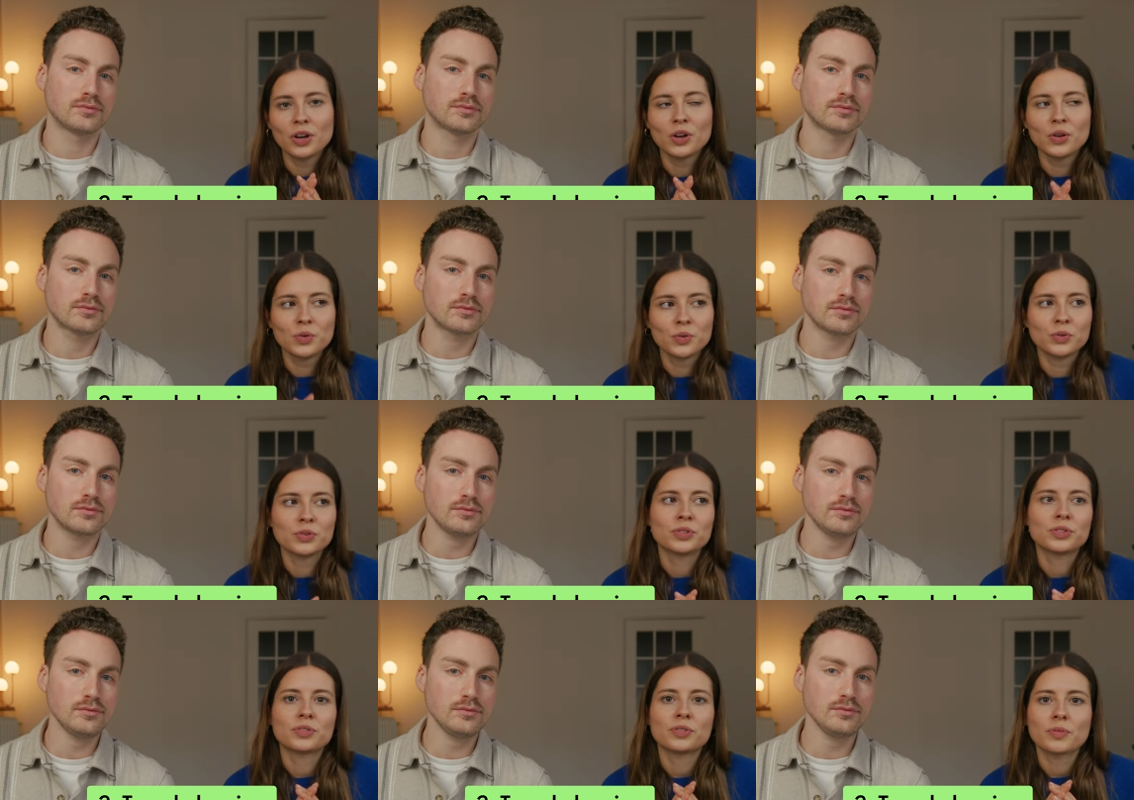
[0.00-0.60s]

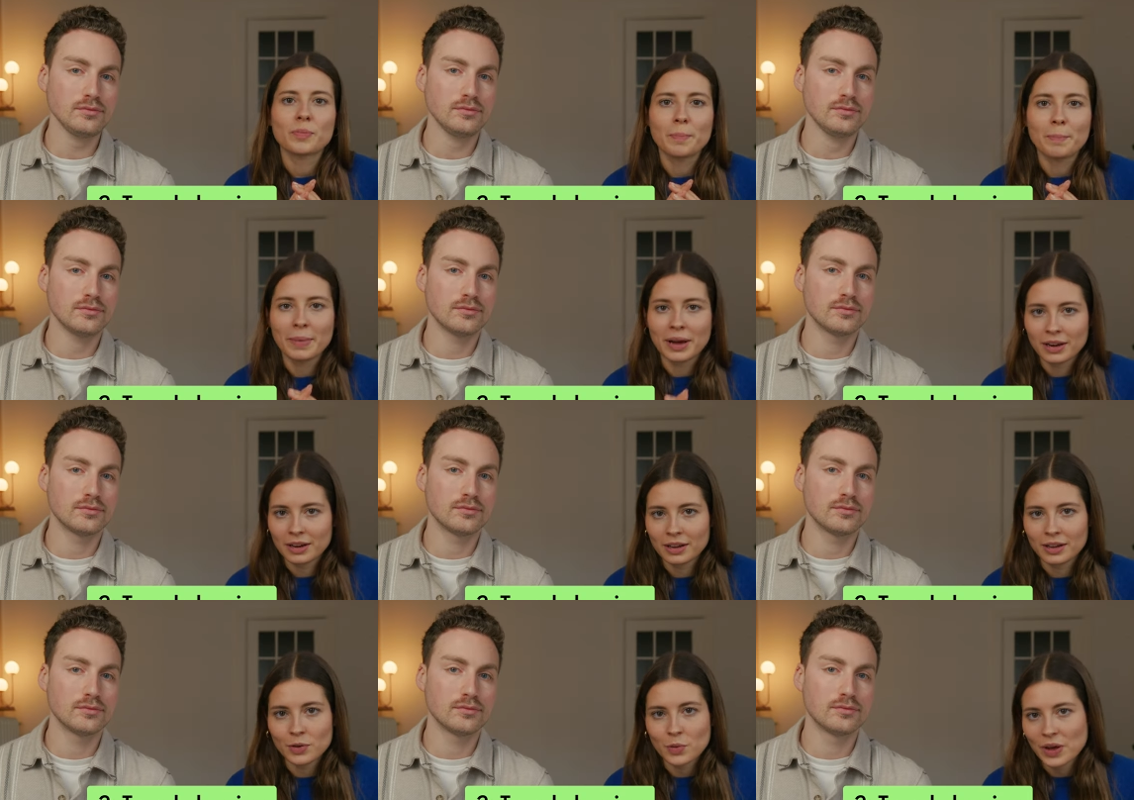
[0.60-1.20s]
Speaker 1: lose
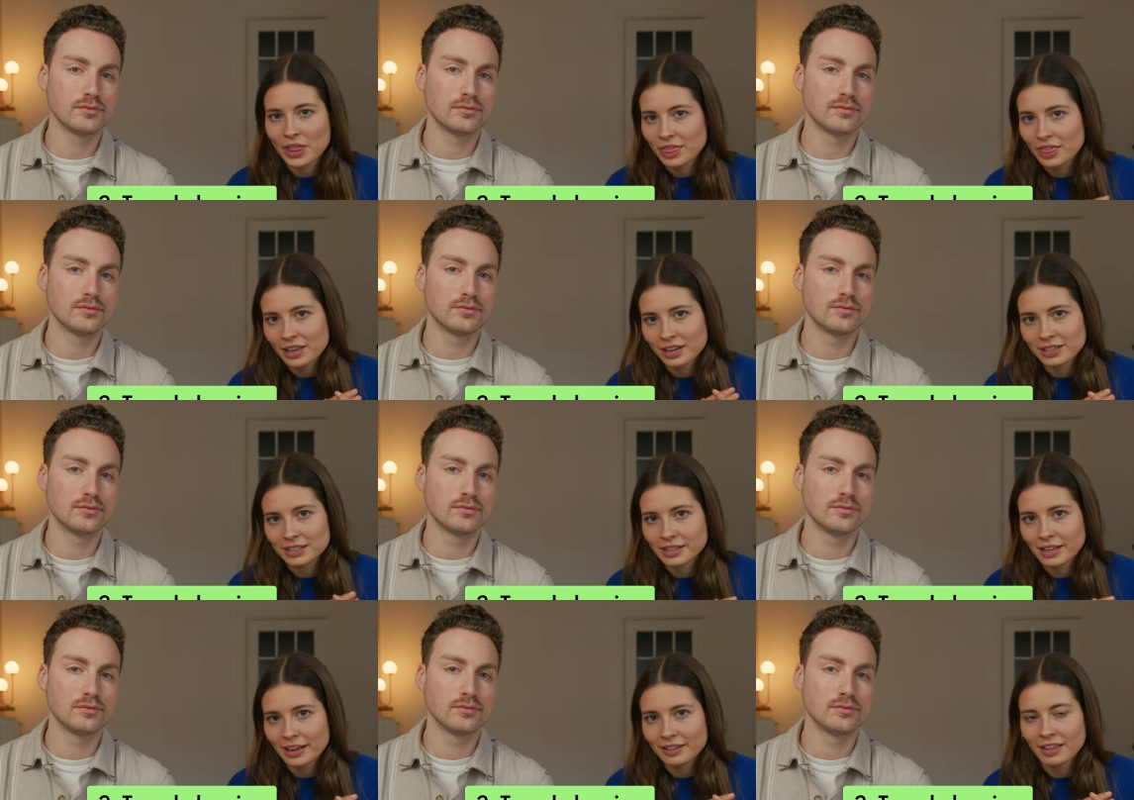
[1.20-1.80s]
money when
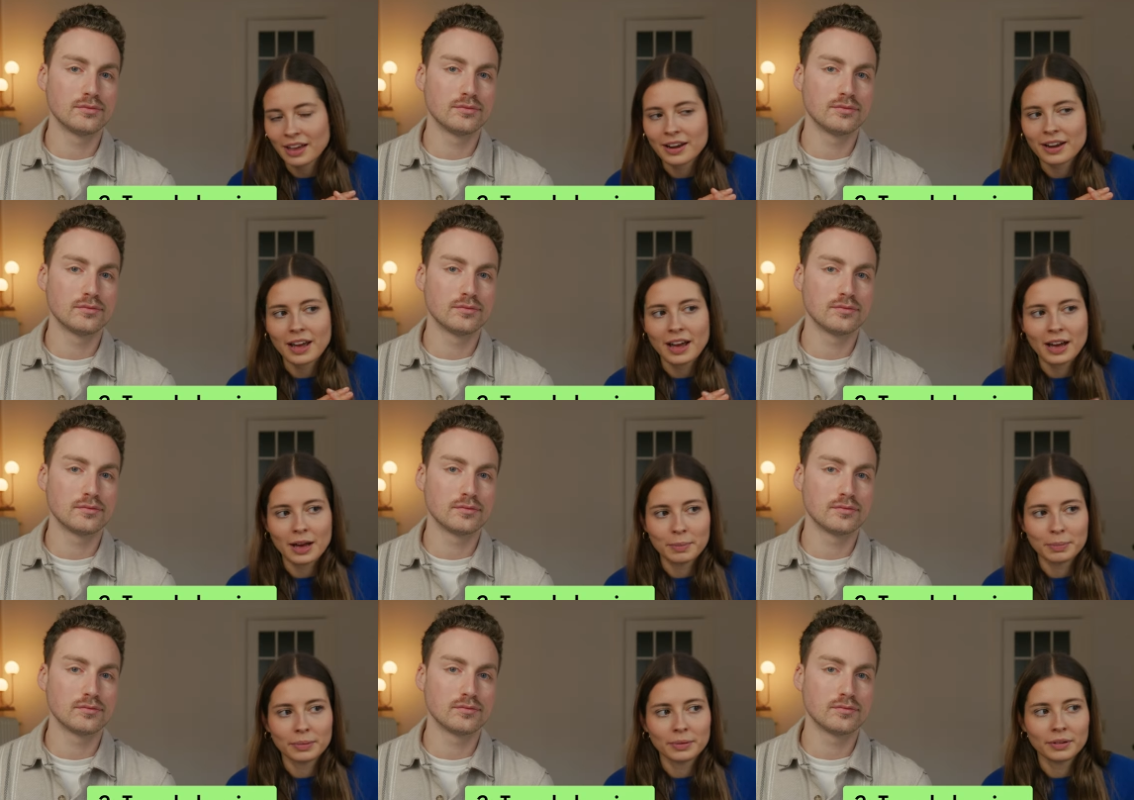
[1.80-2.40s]
things like that
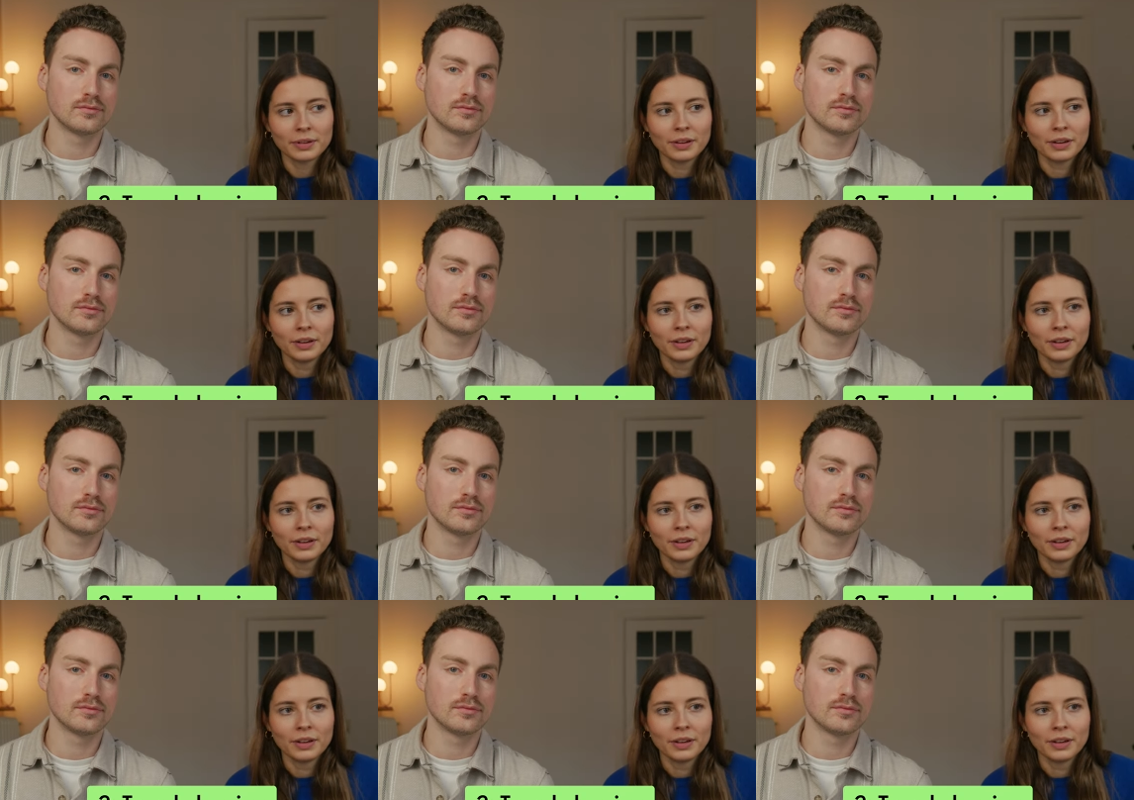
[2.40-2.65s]
happen.